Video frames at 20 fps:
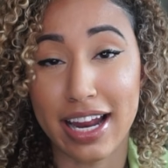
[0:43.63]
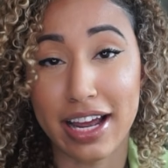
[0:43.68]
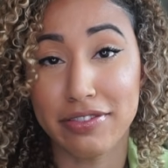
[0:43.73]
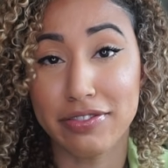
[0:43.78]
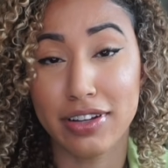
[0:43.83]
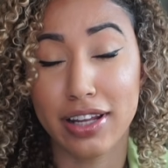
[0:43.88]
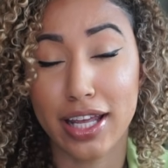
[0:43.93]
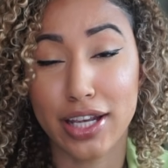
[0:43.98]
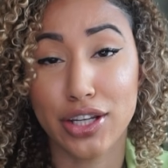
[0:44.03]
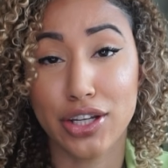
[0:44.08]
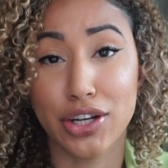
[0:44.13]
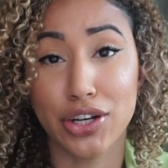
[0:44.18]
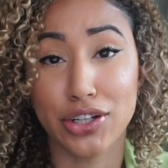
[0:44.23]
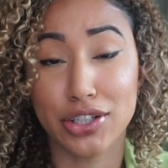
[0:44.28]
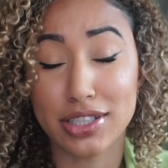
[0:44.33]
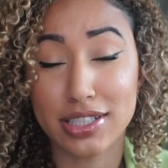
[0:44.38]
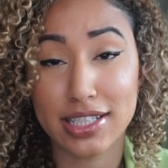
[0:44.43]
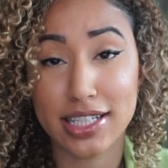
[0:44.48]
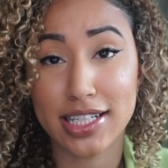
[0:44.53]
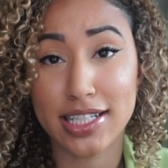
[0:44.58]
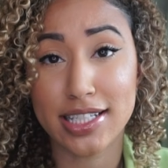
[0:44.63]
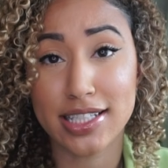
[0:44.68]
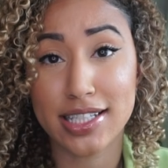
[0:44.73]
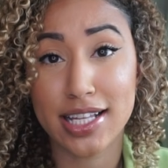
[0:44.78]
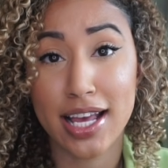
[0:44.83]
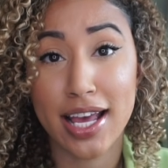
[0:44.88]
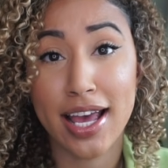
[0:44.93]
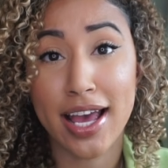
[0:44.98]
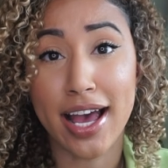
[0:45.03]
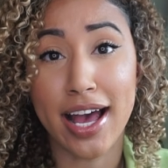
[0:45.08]
I feel like nurses
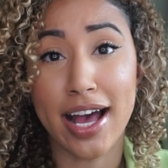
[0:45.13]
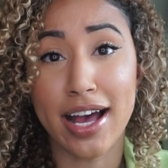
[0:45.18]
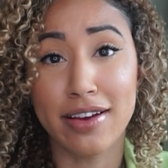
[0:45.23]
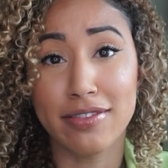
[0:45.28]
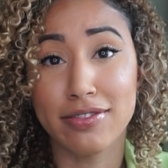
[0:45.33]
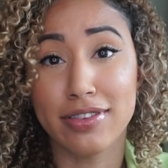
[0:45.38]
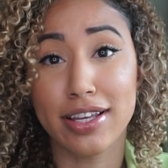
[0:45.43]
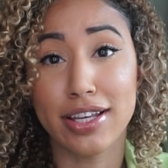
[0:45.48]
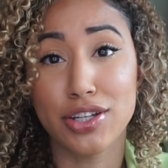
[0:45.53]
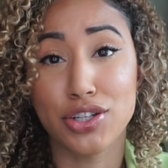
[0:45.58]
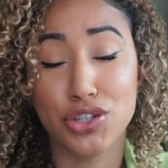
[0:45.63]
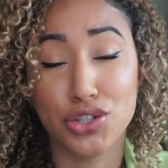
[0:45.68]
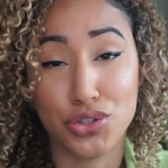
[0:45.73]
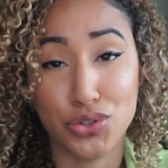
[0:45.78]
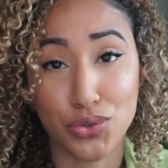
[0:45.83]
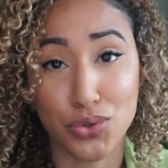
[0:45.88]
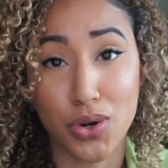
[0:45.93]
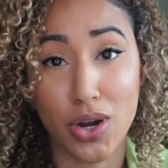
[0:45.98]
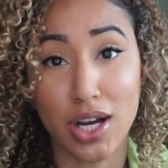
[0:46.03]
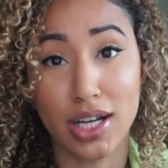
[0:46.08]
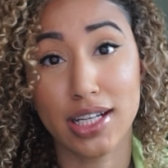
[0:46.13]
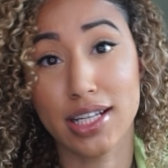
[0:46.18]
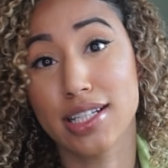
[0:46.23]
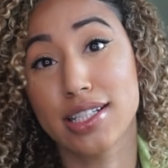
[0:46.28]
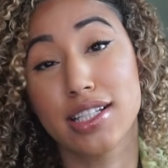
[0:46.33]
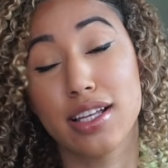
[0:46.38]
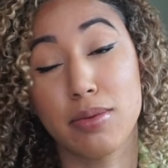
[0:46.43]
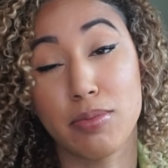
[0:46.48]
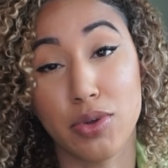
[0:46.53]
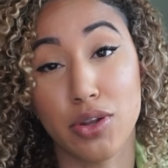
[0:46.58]
have the
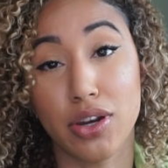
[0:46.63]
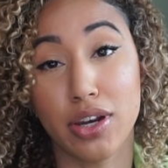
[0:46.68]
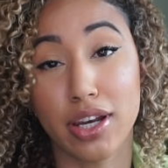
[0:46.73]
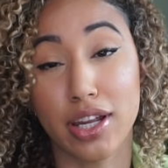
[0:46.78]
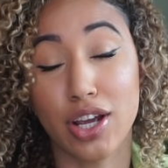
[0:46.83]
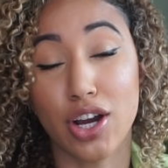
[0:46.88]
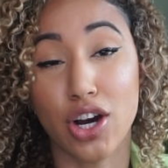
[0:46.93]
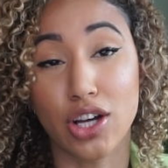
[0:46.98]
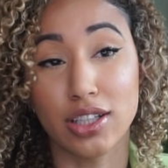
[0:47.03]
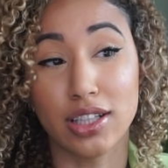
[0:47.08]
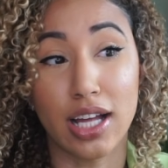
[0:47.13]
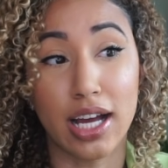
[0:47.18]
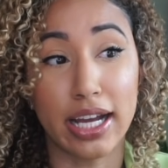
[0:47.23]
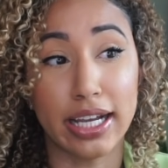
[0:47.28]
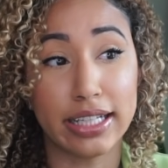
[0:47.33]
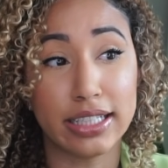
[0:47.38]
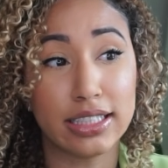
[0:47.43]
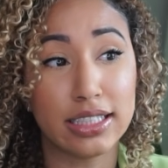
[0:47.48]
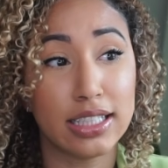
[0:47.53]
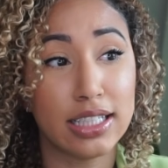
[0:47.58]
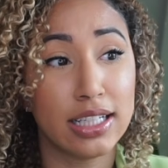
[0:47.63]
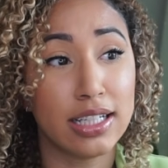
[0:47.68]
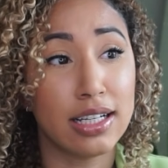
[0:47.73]
strongest community online.